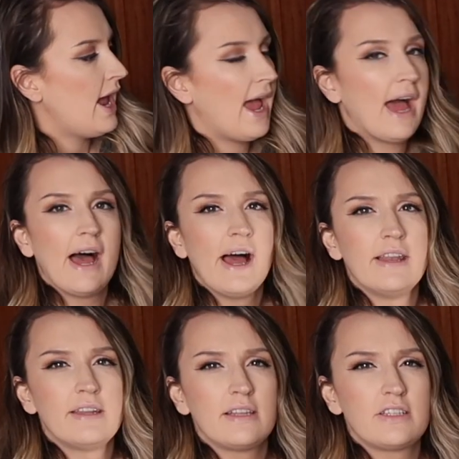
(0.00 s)

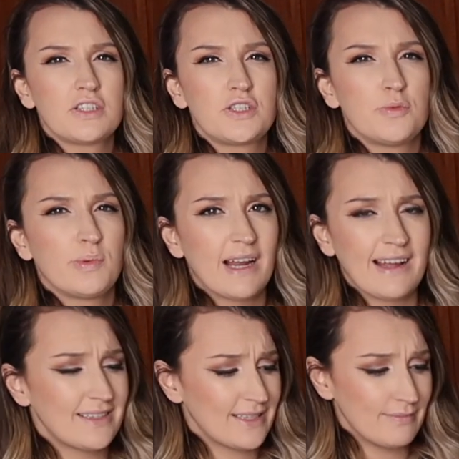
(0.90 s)
and it's just super
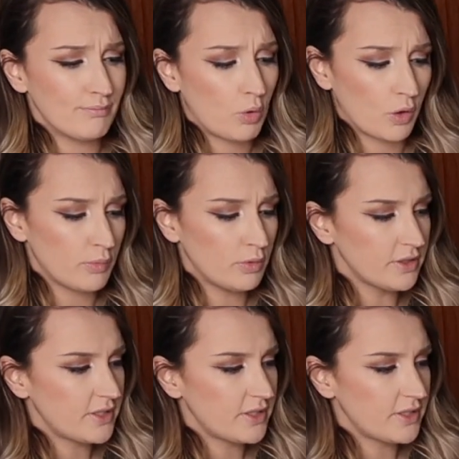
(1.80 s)
nice and portable.